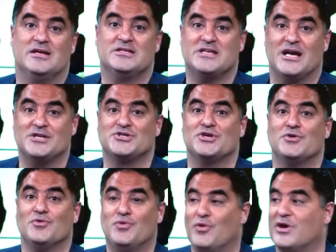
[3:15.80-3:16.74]
it's actually
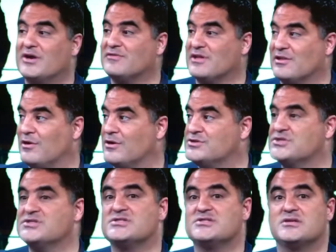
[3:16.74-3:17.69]
one of the
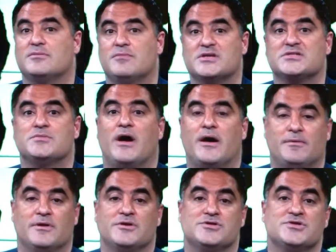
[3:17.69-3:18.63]
largest Muslim
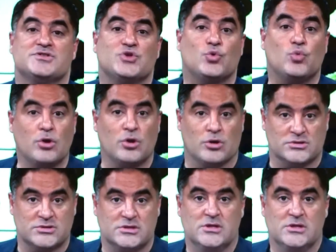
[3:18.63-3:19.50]
populations in the world.